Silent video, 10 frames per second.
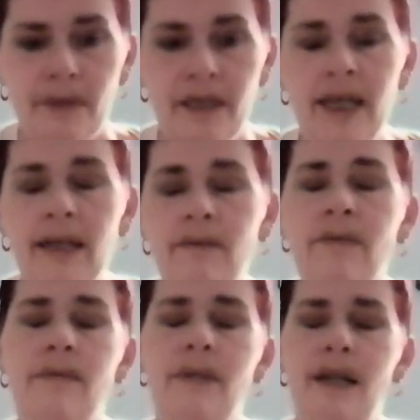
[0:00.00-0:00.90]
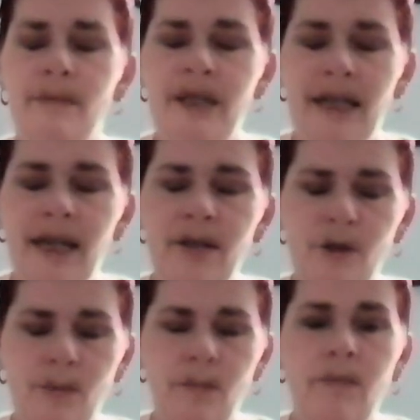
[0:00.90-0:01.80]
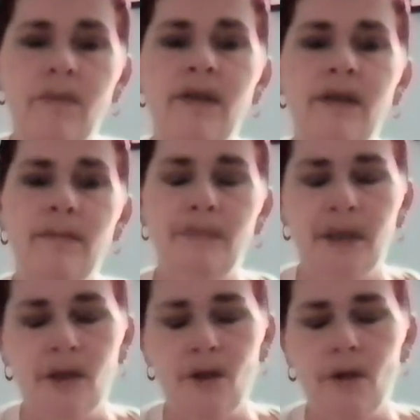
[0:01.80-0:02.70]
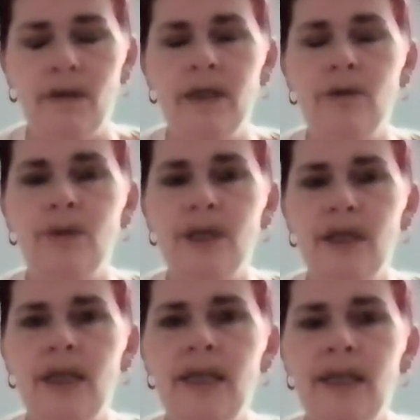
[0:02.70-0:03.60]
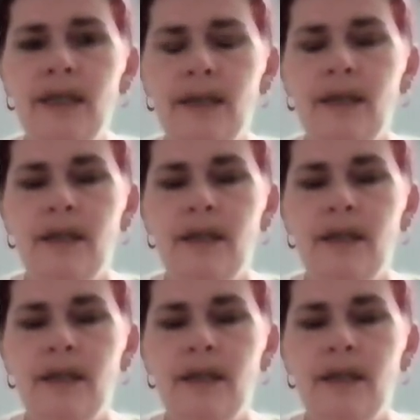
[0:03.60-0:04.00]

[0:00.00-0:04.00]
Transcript: thing, you see,